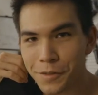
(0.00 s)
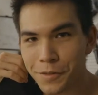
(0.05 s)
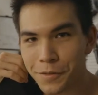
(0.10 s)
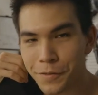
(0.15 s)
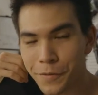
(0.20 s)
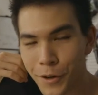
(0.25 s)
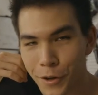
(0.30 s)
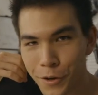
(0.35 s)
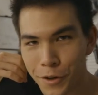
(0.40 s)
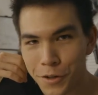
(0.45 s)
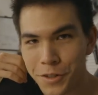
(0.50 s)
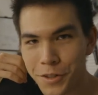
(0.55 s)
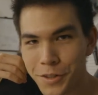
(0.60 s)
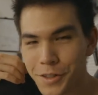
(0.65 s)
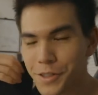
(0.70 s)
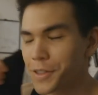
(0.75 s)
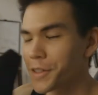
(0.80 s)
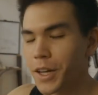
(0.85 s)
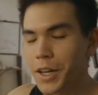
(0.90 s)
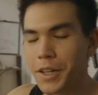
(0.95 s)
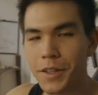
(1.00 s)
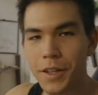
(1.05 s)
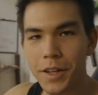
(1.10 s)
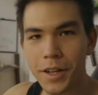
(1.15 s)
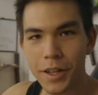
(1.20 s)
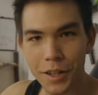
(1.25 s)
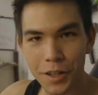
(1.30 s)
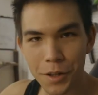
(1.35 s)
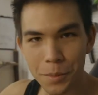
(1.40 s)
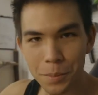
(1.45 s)
first, and then
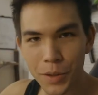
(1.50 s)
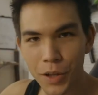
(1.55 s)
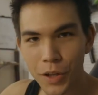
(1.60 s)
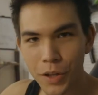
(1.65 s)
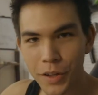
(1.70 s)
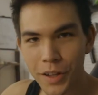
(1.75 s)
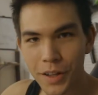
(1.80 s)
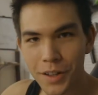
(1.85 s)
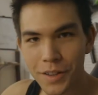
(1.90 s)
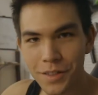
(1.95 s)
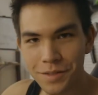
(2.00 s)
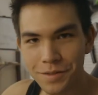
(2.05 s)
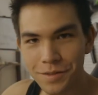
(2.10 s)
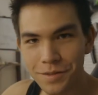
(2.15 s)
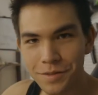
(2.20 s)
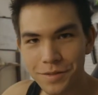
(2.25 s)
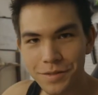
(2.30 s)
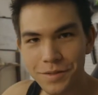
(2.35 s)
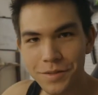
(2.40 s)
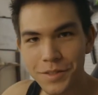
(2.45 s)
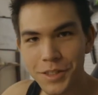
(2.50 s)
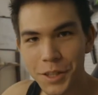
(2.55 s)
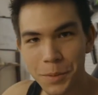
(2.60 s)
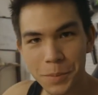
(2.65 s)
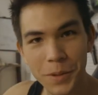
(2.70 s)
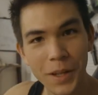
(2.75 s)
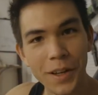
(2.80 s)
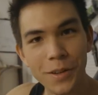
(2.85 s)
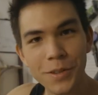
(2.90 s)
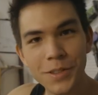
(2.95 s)
I'm gonna plug in
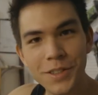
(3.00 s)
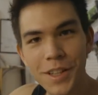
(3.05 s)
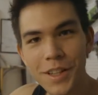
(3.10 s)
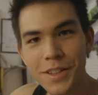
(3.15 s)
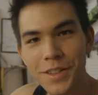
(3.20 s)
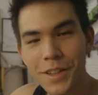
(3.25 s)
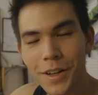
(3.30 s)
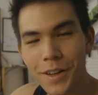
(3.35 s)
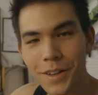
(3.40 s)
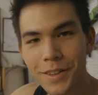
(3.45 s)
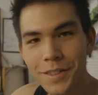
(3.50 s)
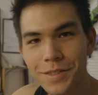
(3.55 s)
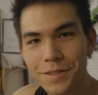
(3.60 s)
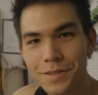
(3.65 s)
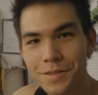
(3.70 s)
something else that's hot,